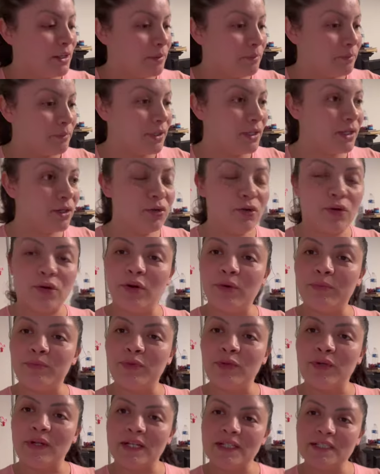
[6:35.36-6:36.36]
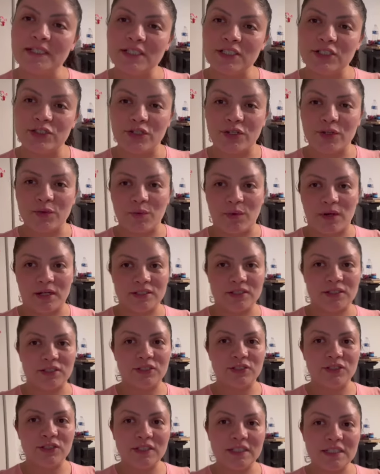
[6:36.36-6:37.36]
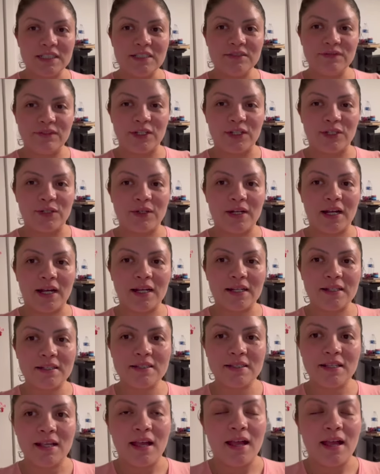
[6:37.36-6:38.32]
But hope you guys enjoyed watching today's video, guys.